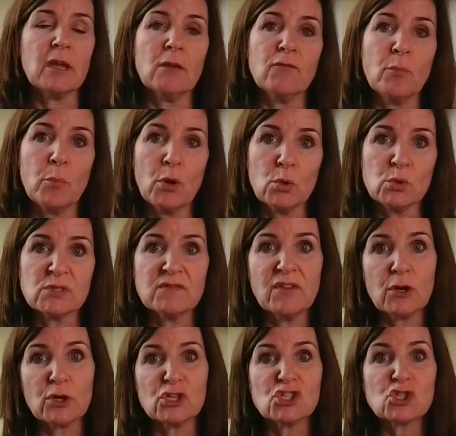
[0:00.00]
they have imposed
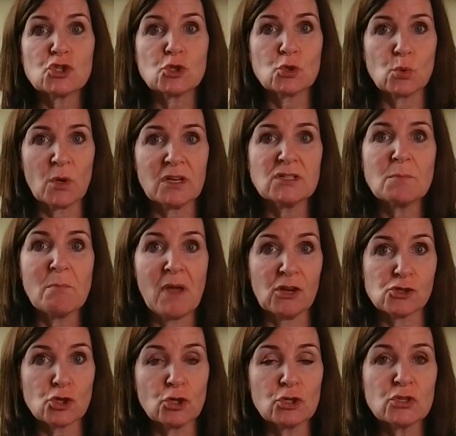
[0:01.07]
very strict
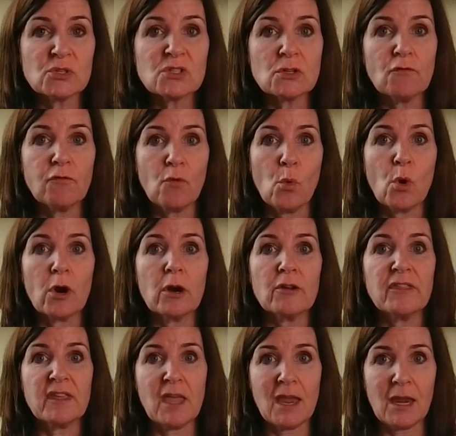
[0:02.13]
measures
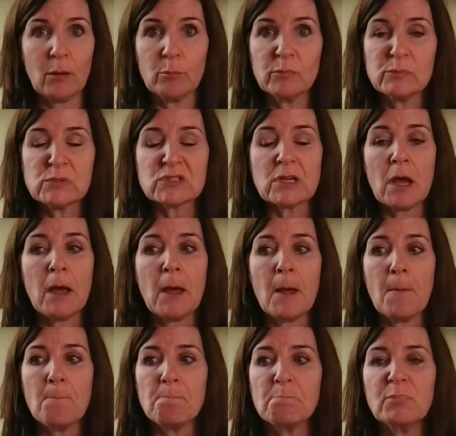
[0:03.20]
for the games,
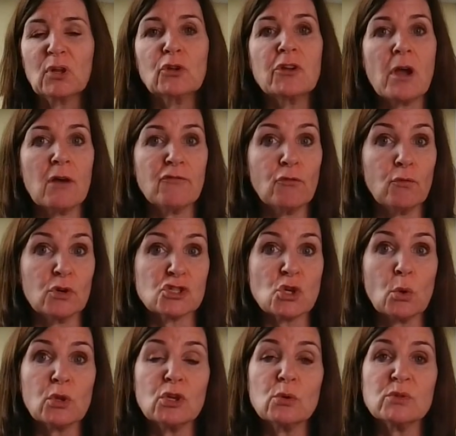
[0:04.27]
um, building off of what
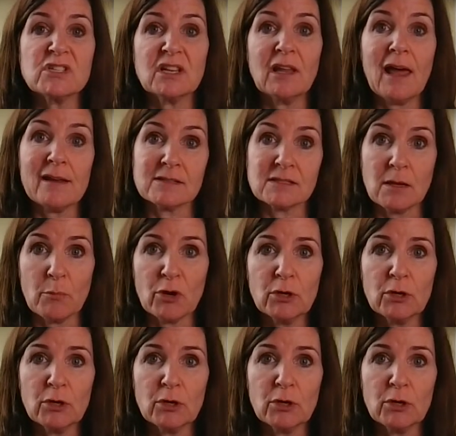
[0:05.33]
Tokyo did last